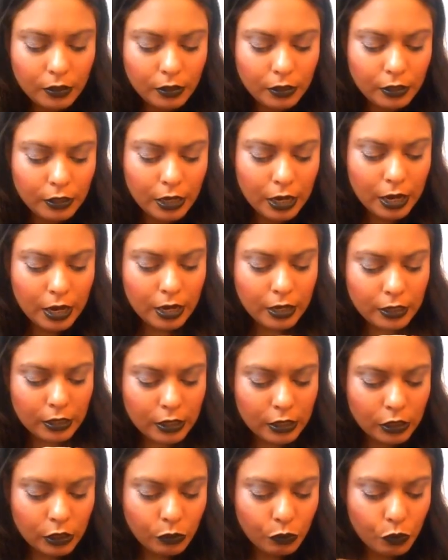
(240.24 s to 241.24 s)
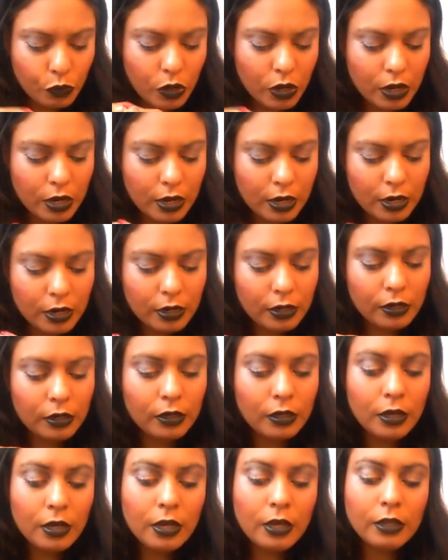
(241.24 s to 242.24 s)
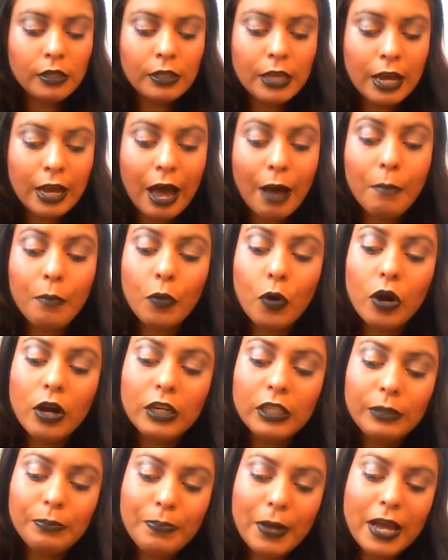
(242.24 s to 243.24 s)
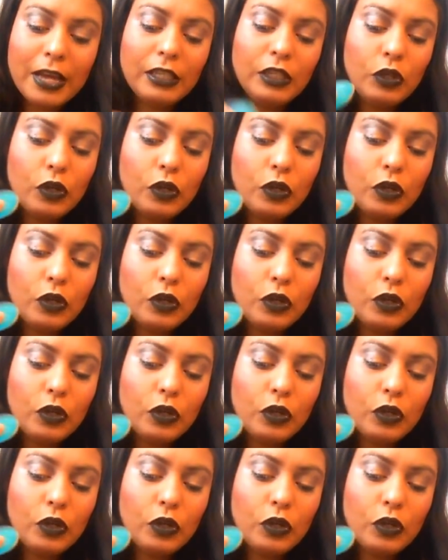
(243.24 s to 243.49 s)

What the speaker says: see, this one take up more space.